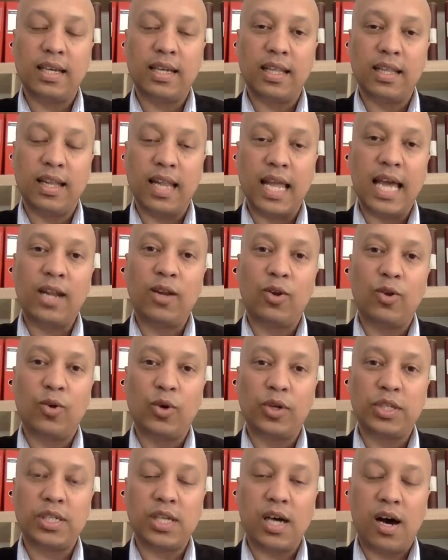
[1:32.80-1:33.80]

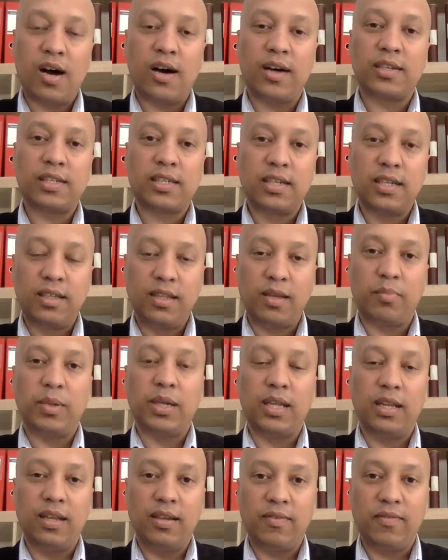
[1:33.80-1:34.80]
landlords ask
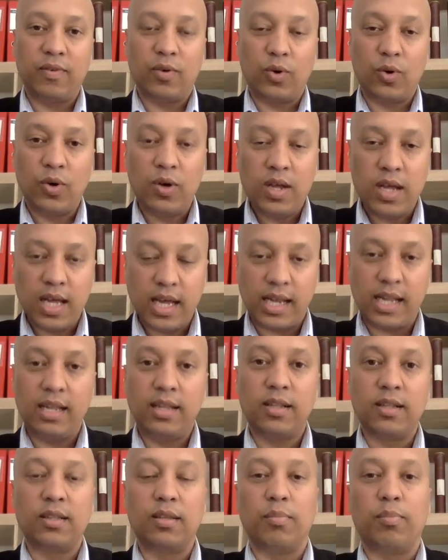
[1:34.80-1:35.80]
typically for
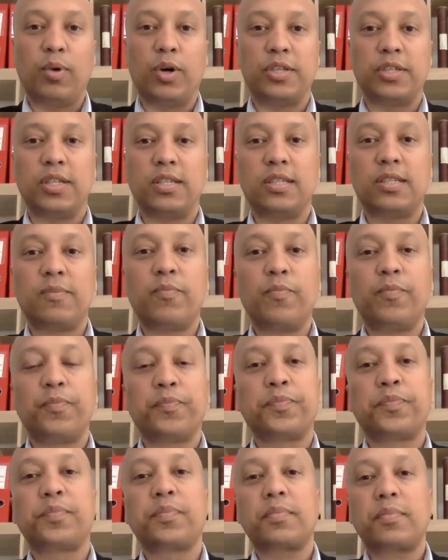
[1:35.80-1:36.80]
rental deposits.
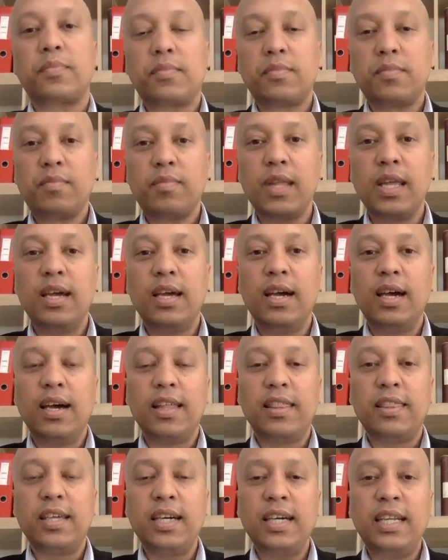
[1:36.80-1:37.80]

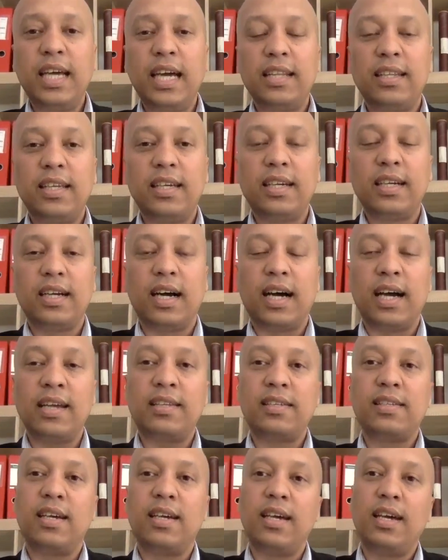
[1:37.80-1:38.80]
Third idea,
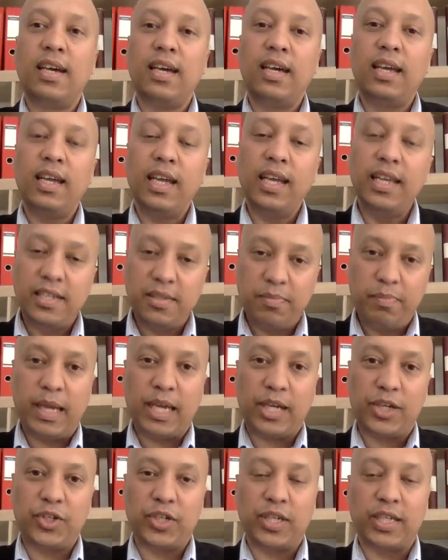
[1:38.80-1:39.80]
guys,
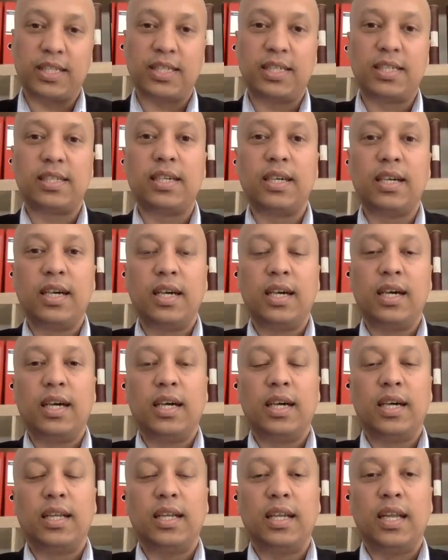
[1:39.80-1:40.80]
inspections.
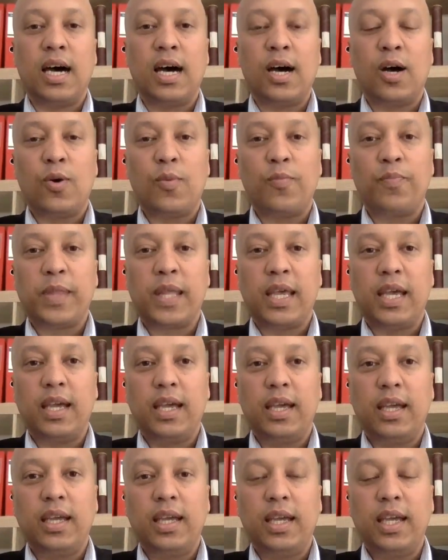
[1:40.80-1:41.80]
Now,
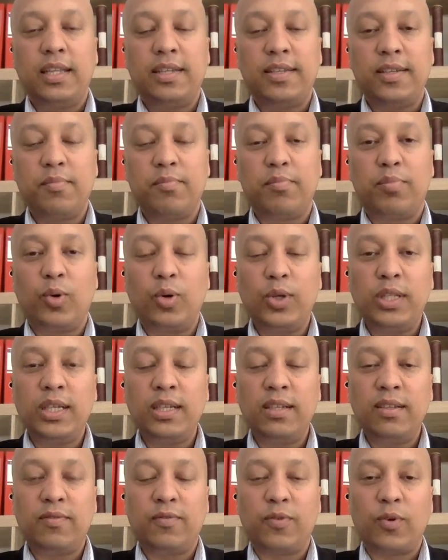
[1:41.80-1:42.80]
it's
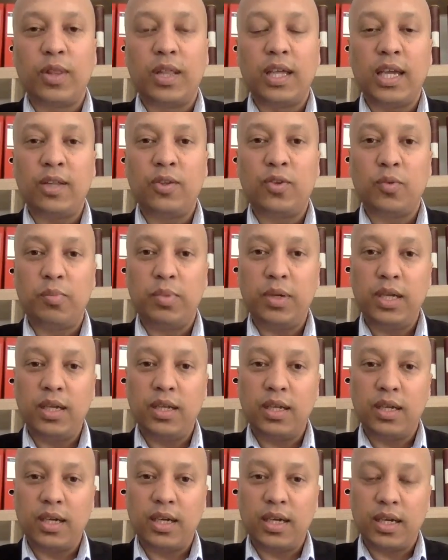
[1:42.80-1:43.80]
important for there to
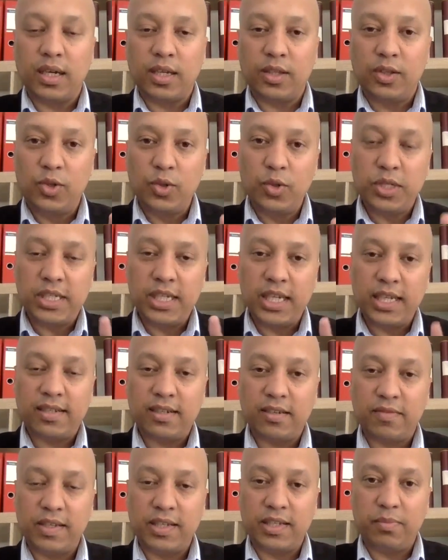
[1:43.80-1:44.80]
be two sets
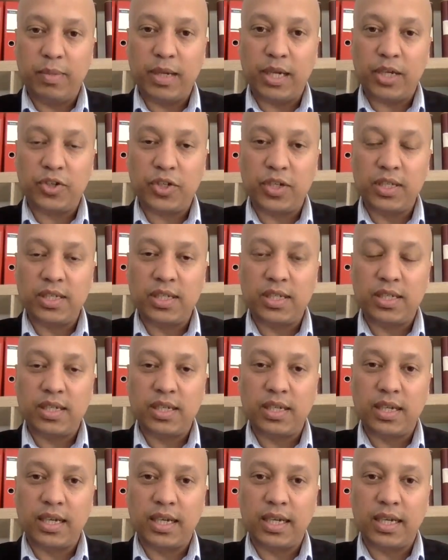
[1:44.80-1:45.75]
of inspections